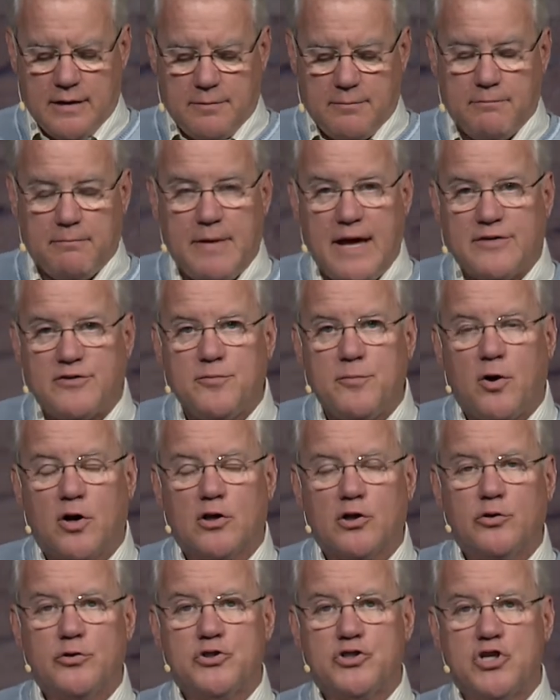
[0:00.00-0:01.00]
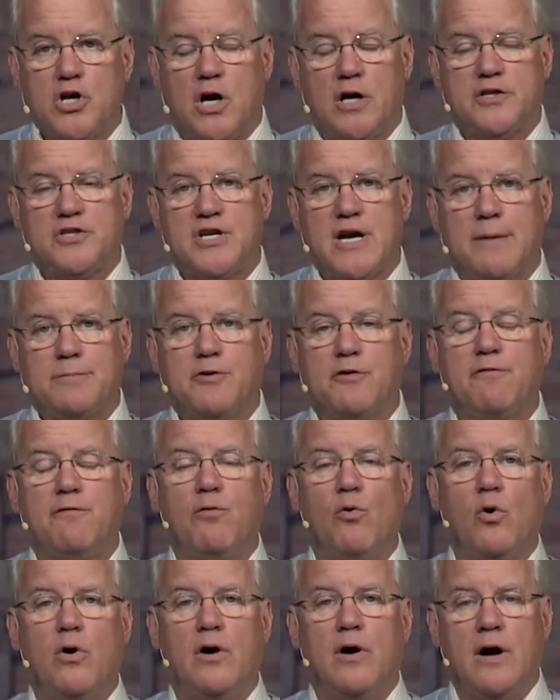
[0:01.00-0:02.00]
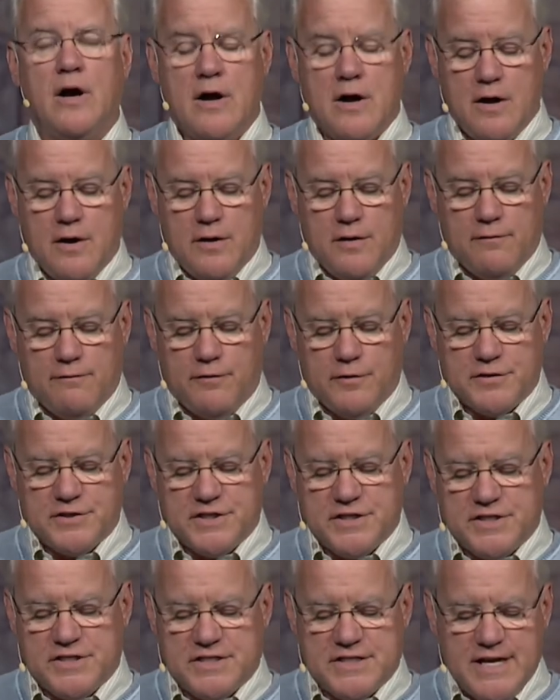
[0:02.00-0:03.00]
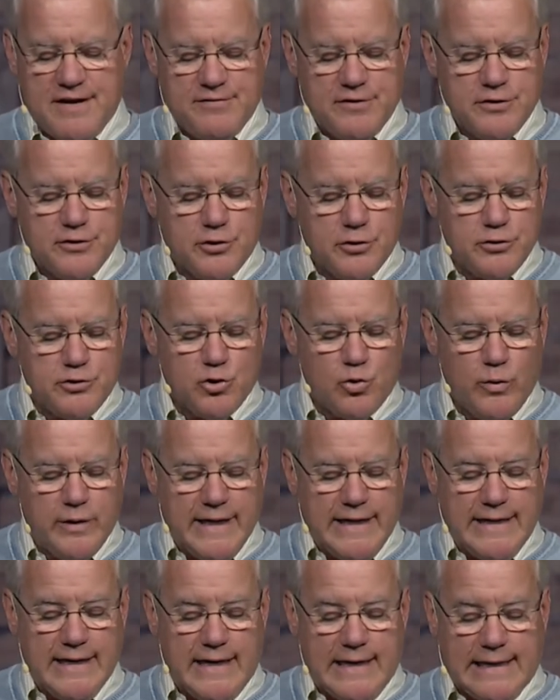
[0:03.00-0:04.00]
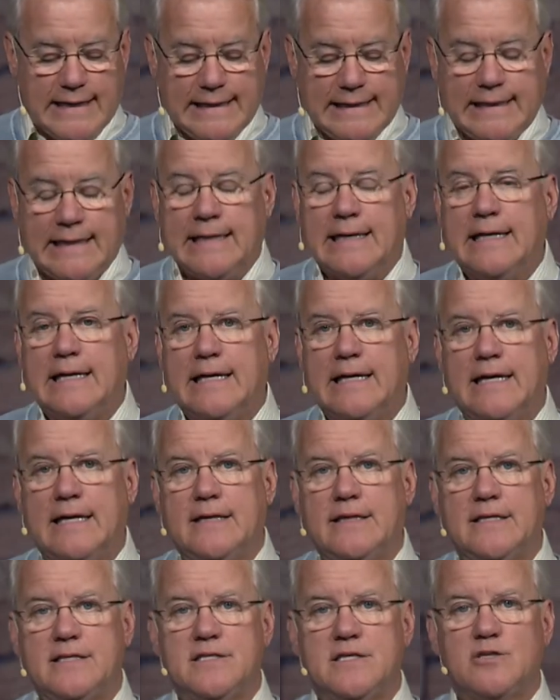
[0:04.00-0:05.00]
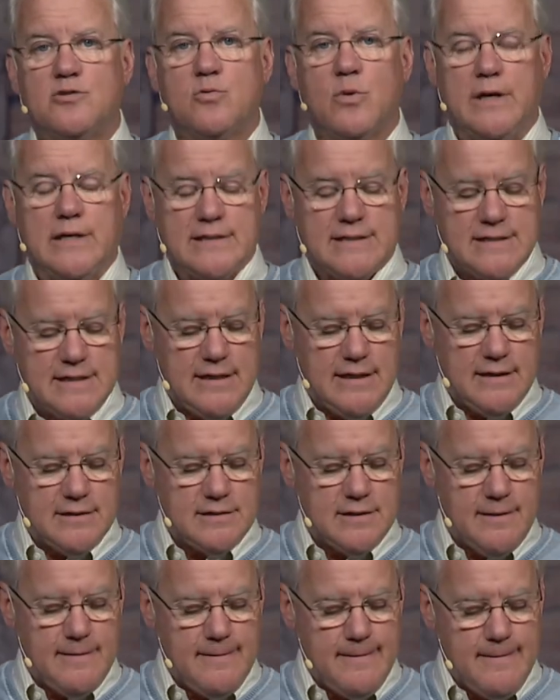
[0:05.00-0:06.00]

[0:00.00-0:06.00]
Matthew, Mark, Luke, John, chapter 4, verses 7 through 29, and this is what it says.